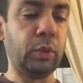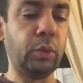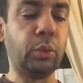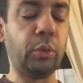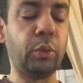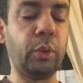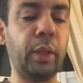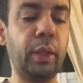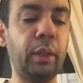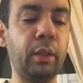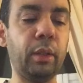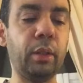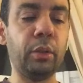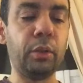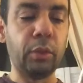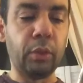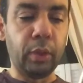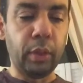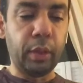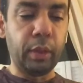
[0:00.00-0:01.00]
Alright,
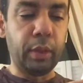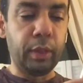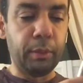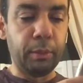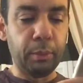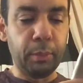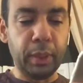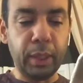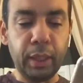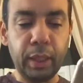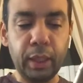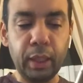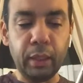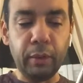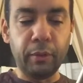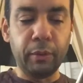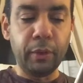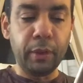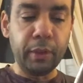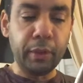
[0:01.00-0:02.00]
so let's play the
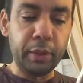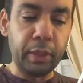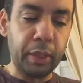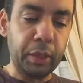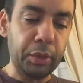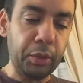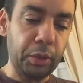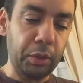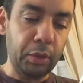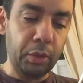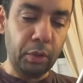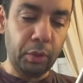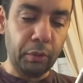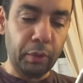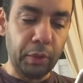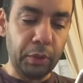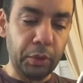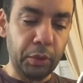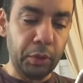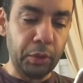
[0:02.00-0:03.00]
first section of the
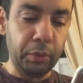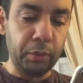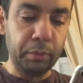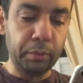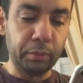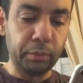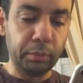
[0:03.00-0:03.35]
song.